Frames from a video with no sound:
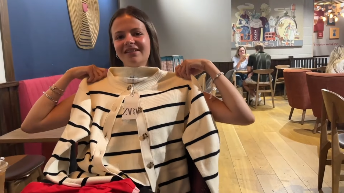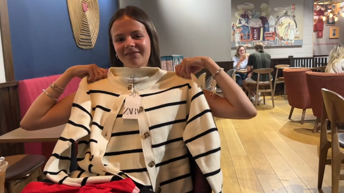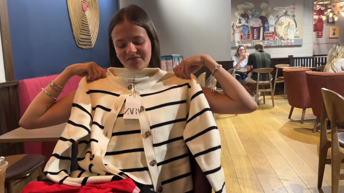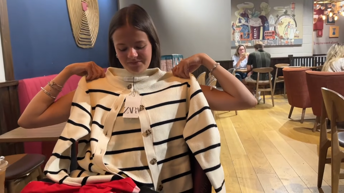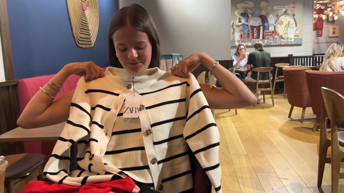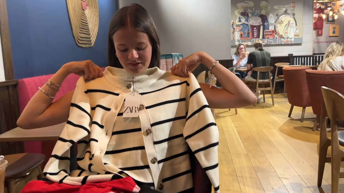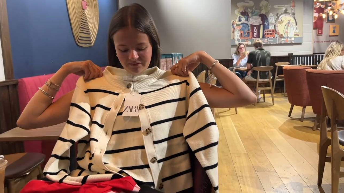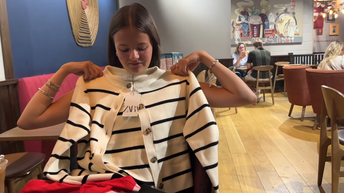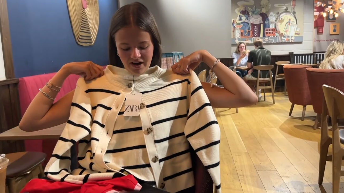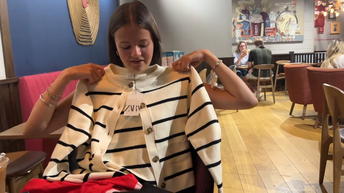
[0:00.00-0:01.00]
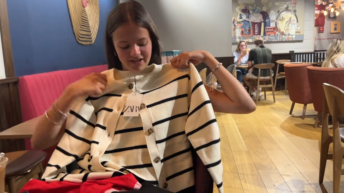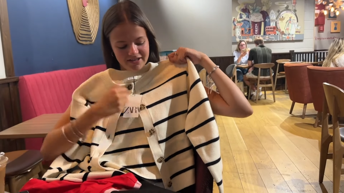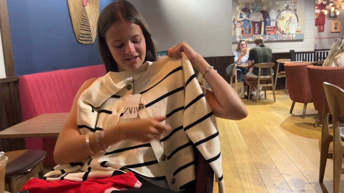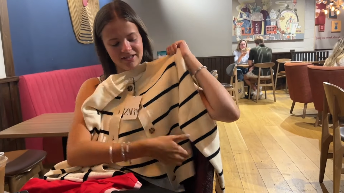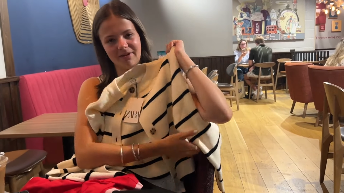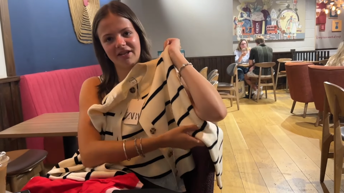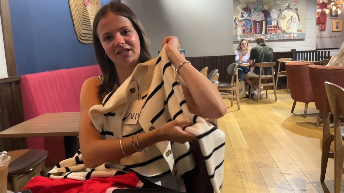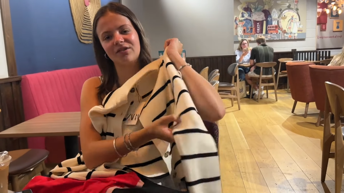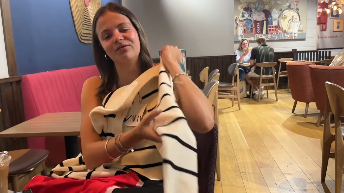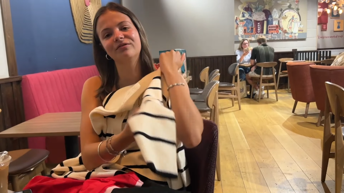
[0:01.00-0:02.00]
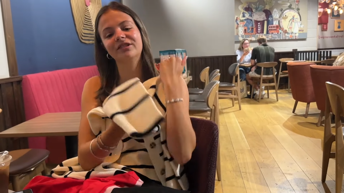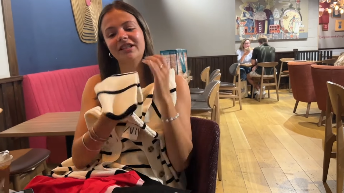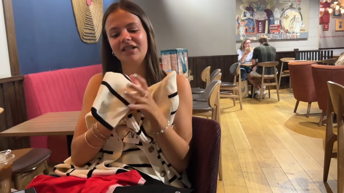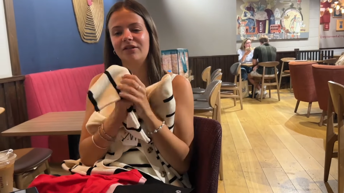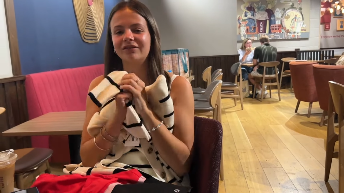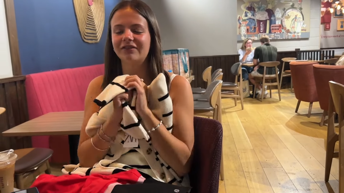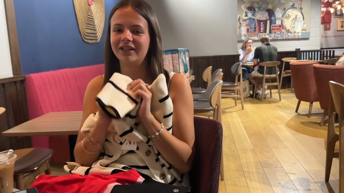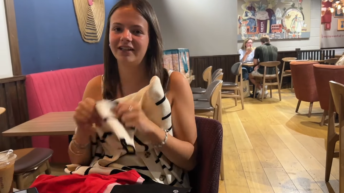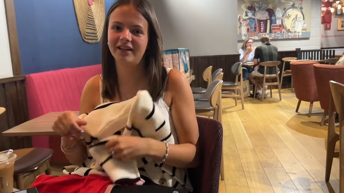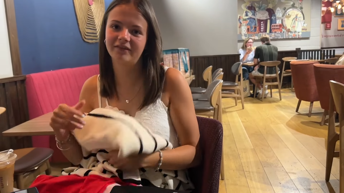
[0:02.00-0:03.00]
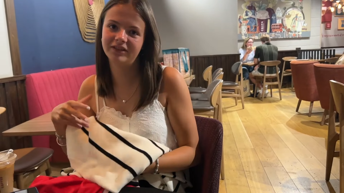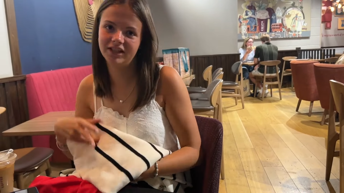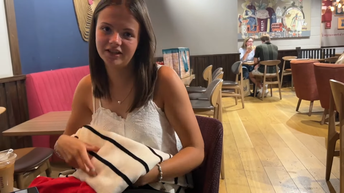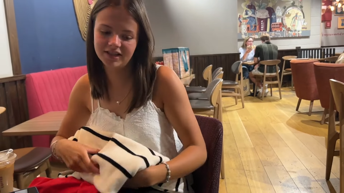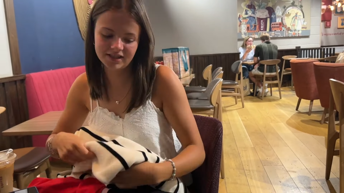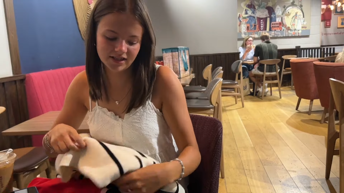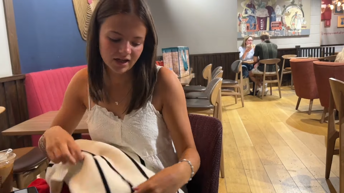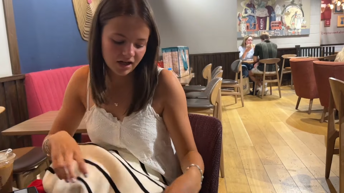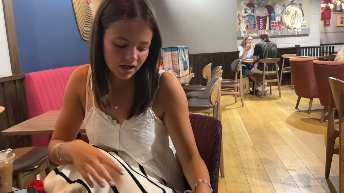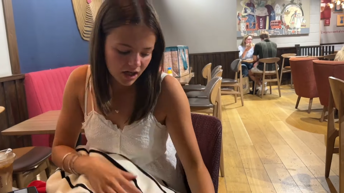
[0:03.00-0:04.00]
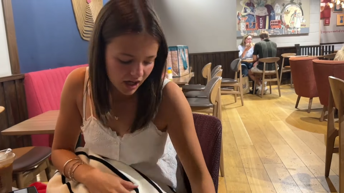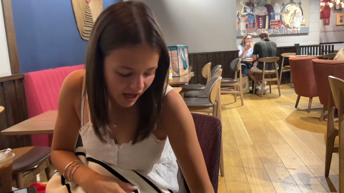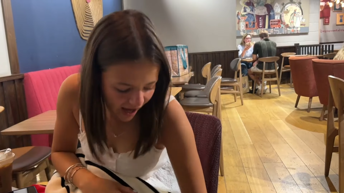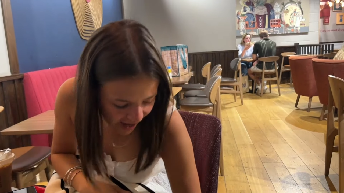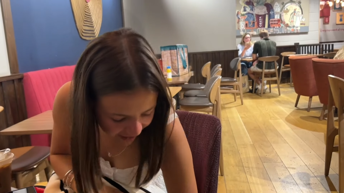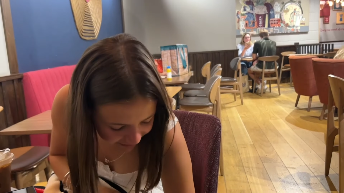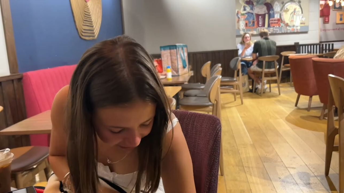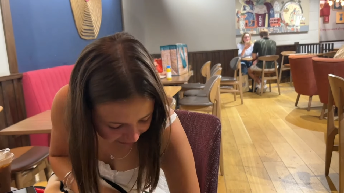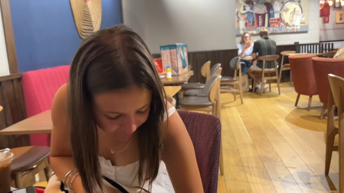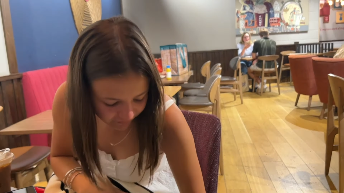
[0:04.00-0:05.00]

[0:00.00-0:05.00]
I'm very excited about this. It's really soft and really thick and really nice. And then